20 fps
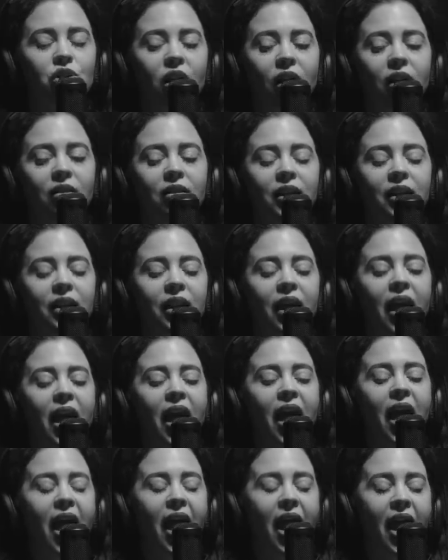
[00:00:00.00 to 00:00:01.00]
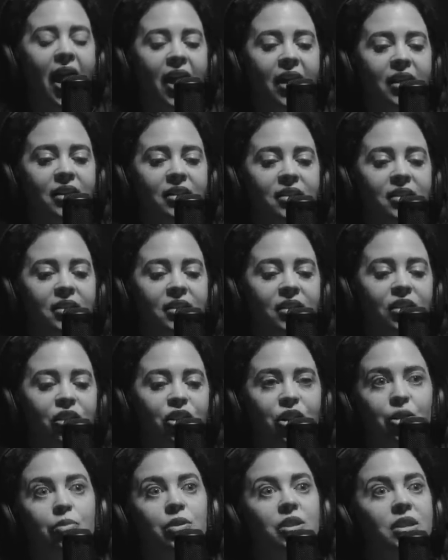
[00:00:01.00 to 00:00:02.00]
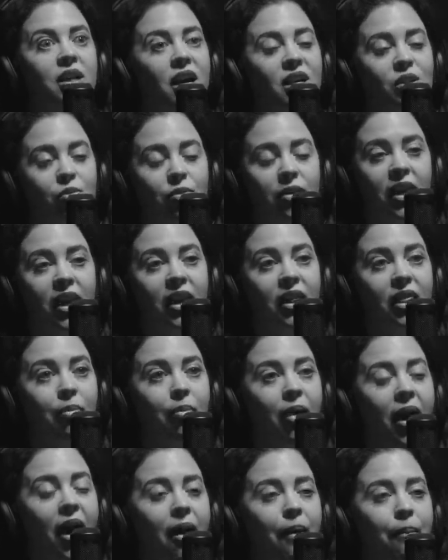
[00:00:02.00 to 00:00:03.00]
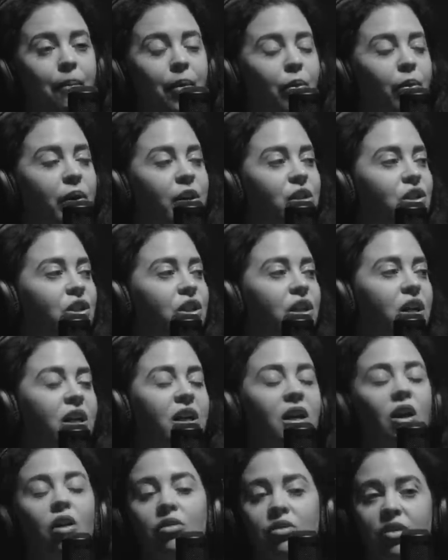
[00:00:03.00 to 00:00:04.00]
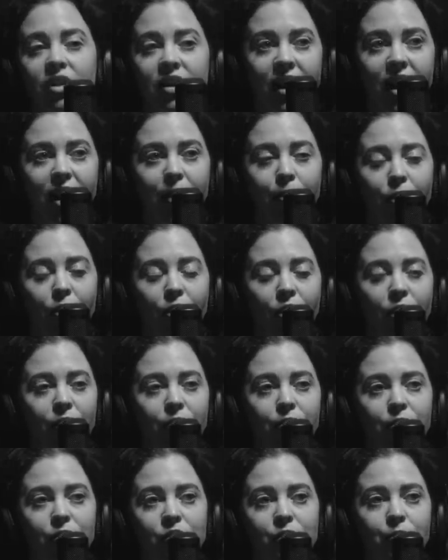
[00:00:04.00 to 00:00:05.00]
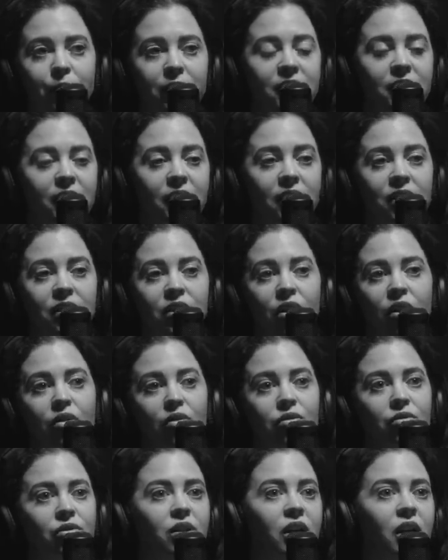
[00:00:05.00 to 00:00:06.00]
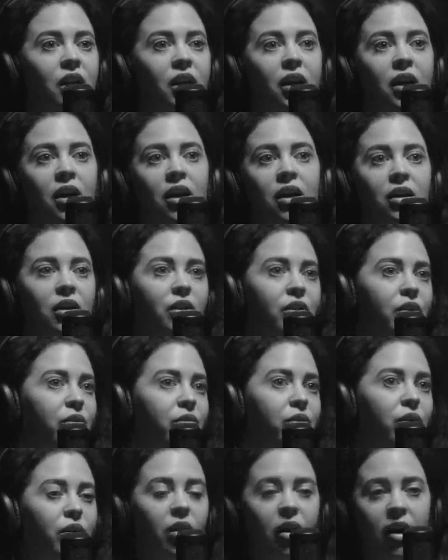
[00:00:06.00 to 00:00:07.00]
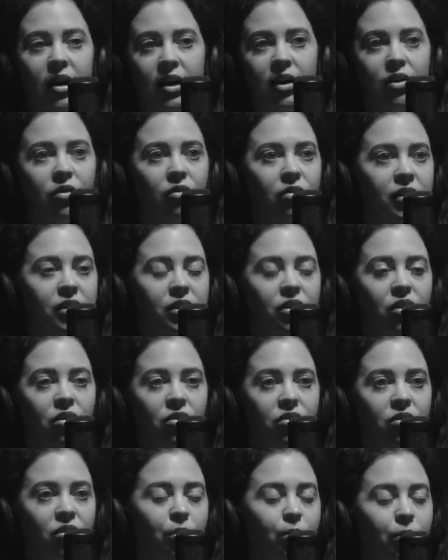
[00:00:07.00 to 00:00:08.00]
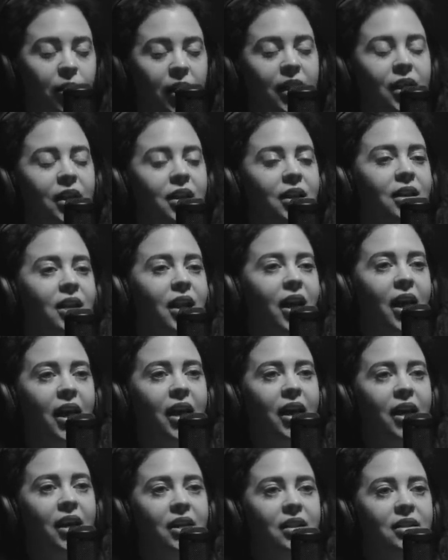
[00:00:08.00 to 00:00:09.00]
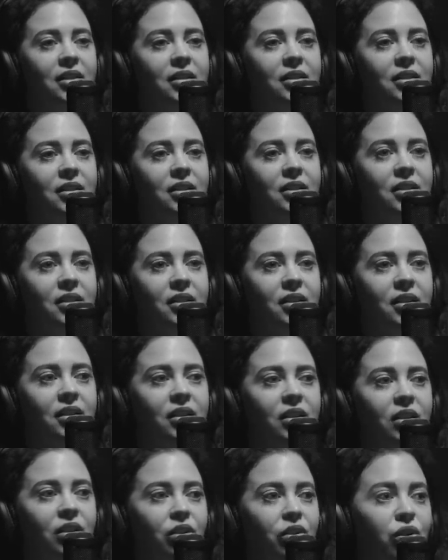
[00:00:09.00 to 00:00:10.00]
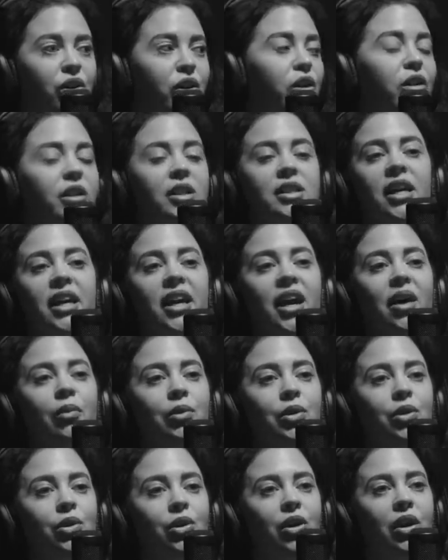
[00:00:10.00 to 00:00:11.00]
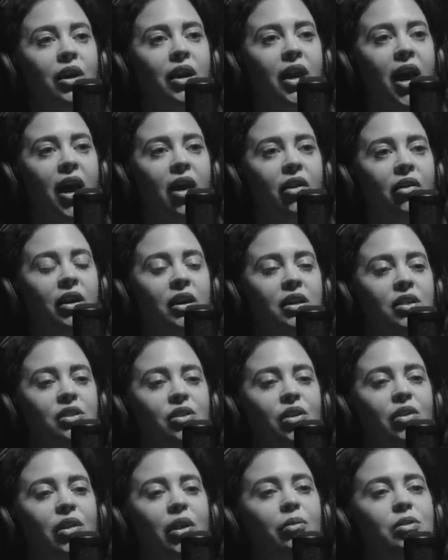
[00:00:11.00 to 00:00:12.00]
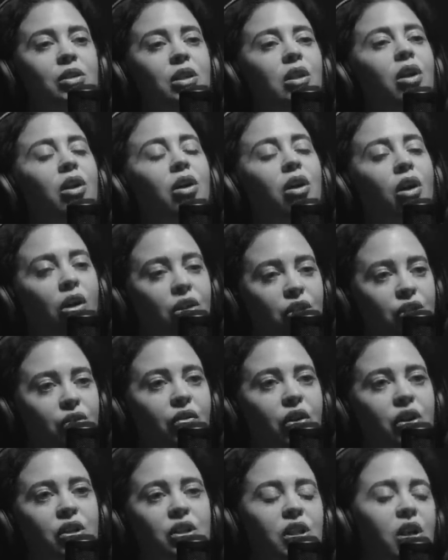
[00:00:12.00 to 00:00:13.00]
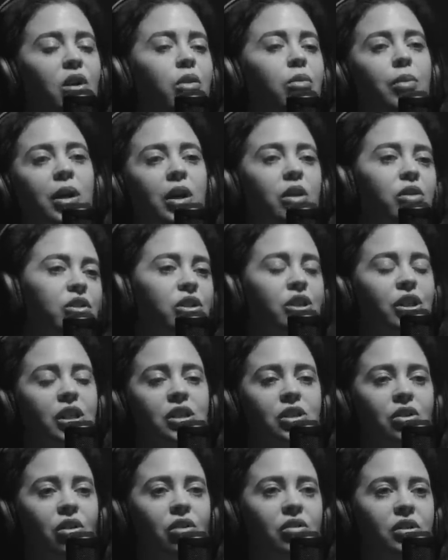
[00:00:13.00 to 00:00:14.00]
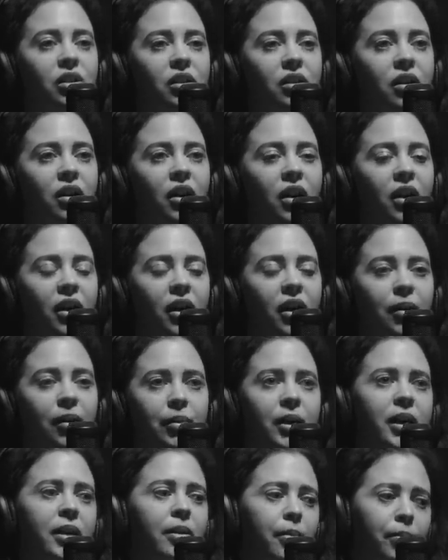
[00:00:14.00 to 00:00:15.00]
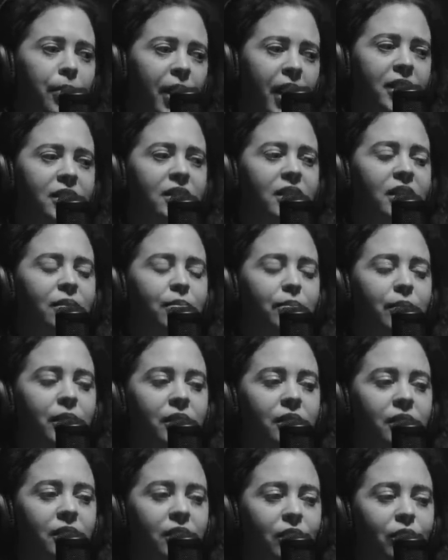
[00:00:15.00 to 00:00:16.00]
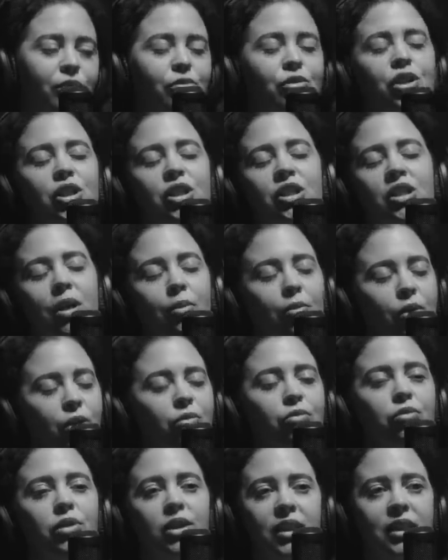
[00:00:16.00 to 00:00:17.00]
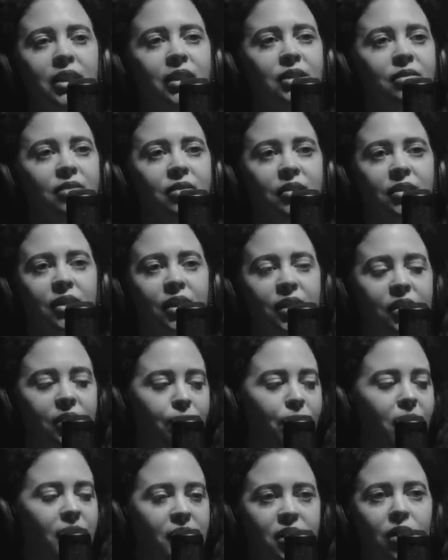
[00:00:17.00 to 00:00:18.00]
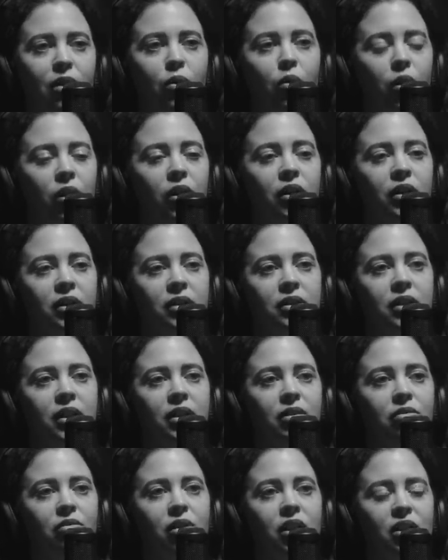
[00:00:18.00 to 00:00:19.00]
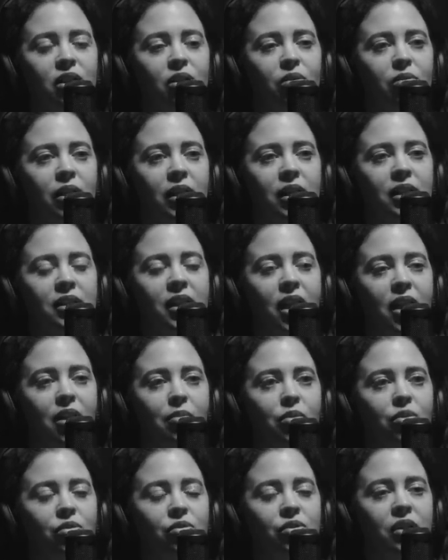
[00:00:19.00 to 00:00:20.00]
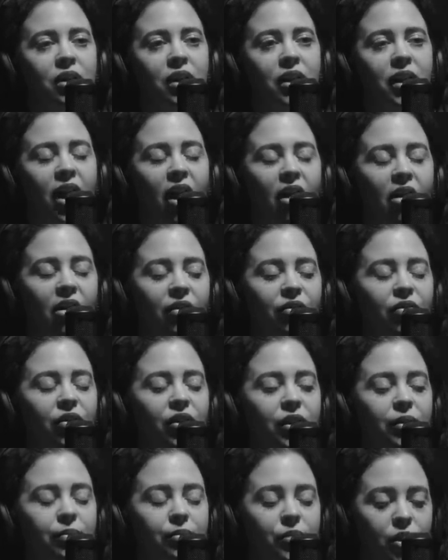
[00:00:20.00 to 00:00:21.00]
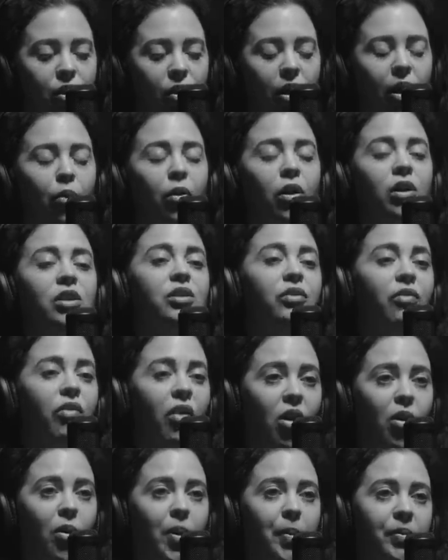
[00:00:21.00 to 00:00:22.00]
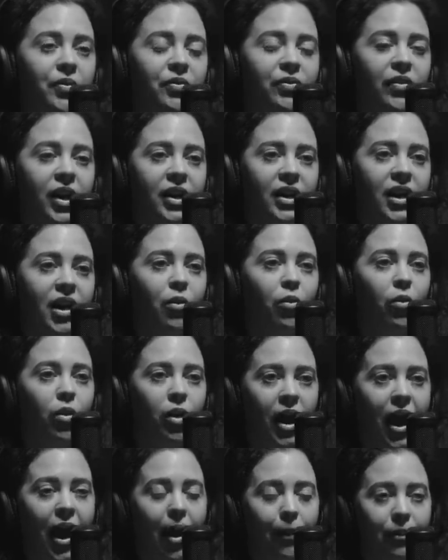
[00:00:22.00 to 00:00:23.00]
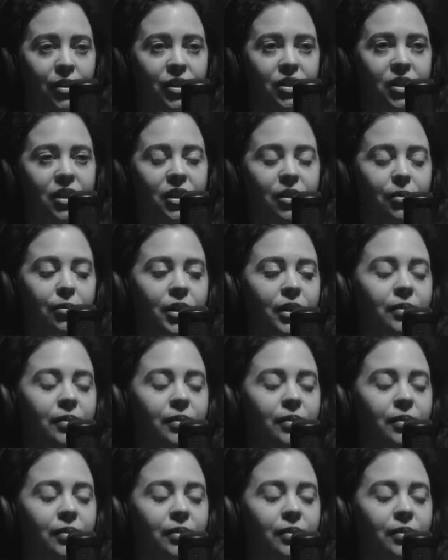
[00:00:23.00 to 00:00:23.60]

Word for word: Charlotte. And she was tasked with getting them out. But when she got to the airport, was basically told, you know, you can't get all these dogs on the plane and you can only take out what you can carry. So there was a lot of controversy. Oh my gosh, these dogs are being abandoned. But, you know, she's someone who really does amazing work in, in rescuing these animals and, and caring for them. So I wanted to follow up and find out what happened to them.